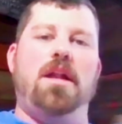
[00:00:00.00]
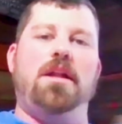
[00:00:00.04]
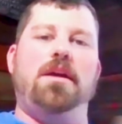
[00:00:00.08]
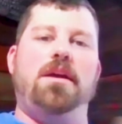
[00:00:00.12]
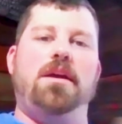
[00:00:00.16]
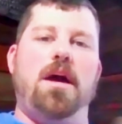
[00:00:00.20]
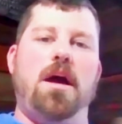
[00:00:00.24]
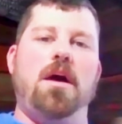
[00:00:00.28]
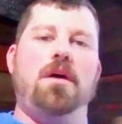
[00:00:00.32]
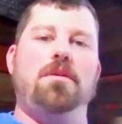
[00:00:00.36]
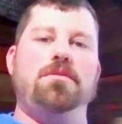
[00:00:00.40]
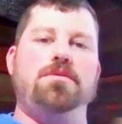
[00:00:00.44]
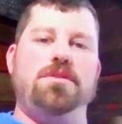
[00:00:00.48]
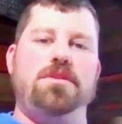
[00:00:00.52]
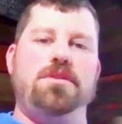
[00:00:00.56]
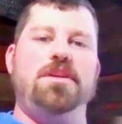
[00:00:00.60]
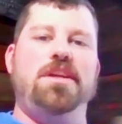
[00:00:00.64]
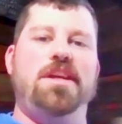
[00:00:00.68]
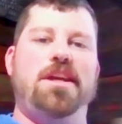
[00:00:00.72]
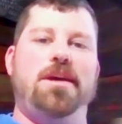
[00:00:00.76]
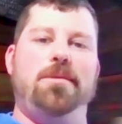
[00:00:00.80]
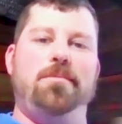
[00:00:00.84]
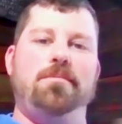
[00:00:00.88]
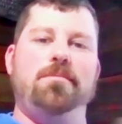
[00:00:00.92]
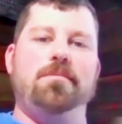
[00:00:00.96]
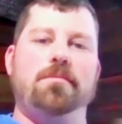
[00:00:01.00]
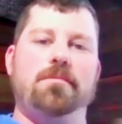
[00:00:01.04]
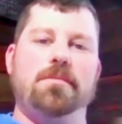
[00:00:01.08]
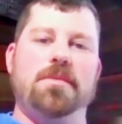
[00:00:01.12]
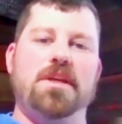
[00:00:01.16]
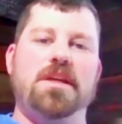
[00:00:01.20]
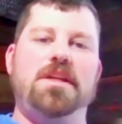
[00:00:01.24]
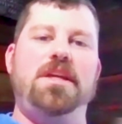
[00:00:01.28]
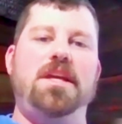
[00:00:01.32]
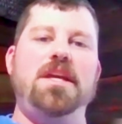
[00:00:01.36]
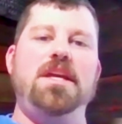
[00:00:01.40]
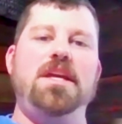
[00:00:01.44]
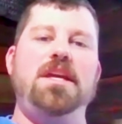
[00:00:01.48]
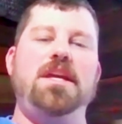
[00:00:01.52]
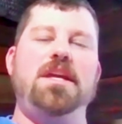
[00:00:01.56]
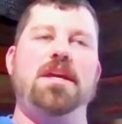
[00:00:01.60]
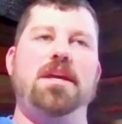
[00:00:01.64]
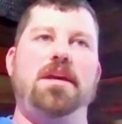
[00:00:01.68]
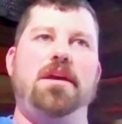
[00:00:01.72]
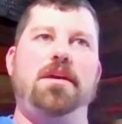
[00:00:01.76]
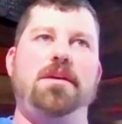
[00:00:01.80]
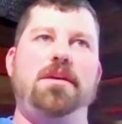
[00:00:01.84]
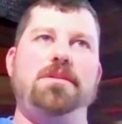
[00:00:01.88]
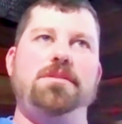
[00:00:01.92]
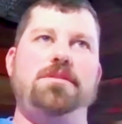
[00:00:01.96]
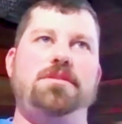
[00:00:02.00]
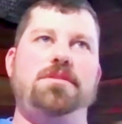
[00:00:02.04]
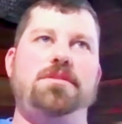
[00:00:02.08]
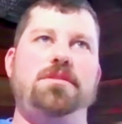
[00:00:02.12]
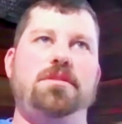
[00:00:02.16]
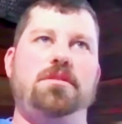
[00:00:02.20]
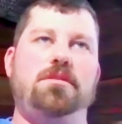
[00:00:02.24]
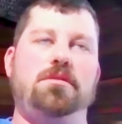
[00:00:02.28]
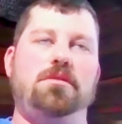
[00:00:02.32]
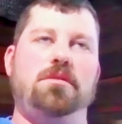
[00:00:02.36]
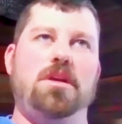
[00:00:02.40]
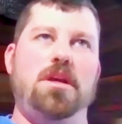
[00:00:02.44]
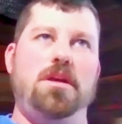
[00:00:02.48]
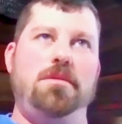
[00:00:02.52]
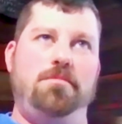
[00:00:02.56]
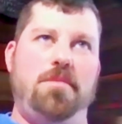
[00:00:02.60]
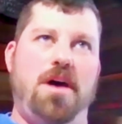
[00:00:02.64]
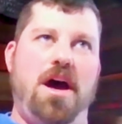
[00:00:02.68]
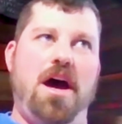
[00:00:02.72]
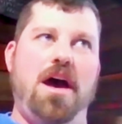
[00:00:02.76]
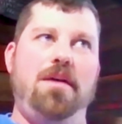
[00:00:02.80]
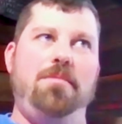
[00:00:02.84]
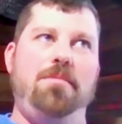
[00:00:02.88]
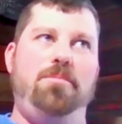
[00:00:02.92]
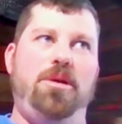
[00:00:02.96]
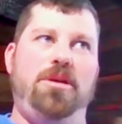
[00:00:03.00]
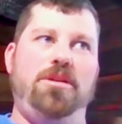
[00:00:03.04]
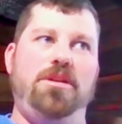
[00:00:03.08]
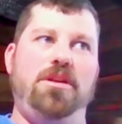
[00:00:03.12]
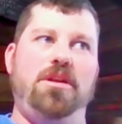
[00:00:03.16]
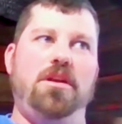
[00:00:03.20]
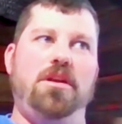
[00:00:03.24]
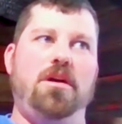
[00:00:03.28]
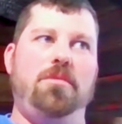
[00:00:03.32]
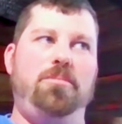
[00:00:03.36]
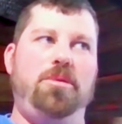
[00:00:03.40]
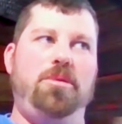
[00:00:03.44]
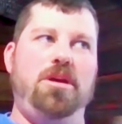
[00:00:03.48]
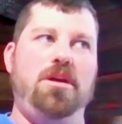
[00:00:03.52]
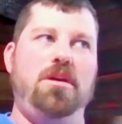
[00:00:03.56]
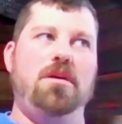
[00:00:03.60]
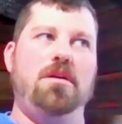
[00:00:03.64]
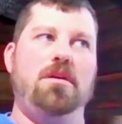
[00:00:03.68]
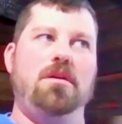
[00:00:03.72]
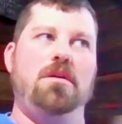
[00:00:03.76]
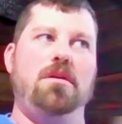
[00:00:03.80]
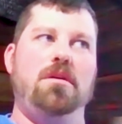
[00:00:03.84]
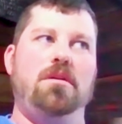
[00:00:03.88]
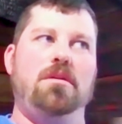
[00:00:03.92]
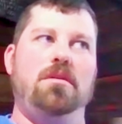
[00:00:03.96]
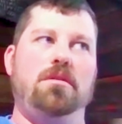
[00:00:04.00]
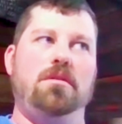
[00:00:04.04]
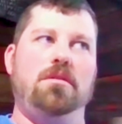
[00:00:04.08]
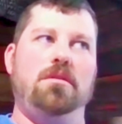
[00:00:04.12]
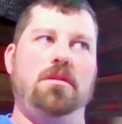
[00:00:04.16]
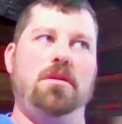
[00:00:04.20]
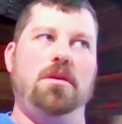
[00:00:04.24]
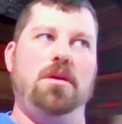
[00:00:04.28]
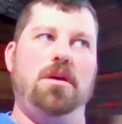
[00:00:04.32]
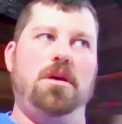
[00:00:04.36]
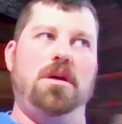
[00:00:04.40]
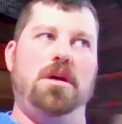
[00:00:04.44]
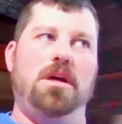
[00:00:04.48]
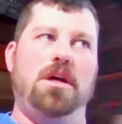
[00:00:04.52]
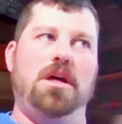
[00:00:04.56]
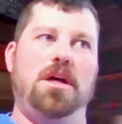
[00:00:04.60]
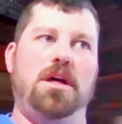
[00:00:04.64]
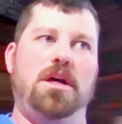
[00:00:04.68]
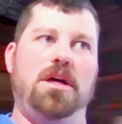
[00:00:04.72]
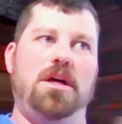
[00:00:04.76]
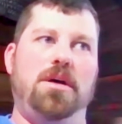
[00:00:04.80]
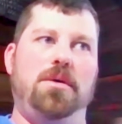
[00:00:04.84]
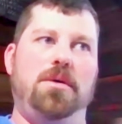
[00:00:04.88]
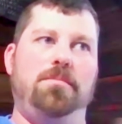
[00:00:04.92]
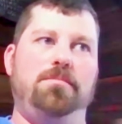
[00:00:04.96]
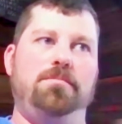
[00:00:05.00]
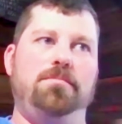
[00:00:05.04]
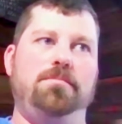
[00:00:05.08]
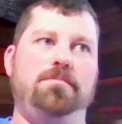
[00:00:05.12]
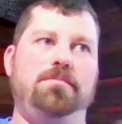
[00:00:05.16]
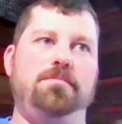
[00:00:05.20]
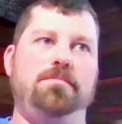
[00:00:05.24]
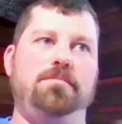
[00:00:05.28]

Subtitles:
of coyotes. Yep. The key is, in my opinion, up here, um,